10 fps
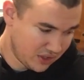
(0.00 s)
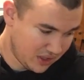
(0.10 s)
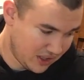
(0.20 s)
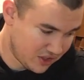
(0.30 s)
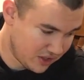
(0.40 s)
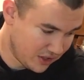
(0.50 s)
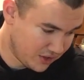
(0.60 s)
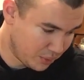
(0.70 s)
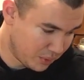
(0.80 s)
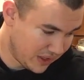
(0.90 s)
Each of
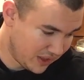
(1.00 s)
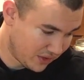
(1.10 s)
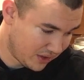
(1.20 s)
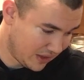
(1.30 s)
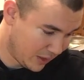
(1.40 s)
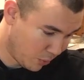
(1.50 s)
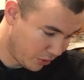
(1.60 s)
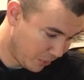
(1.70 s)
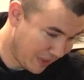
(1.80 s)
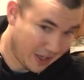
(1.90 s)
those weighs
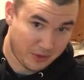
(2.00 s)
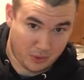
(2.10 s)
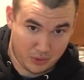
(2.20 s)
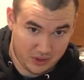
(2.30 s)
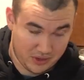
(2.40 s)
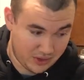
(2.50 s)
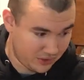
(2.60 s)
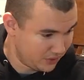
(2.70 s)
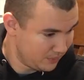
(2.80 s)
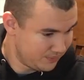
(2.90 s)
1/4 pound according to
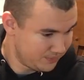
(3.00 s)
this,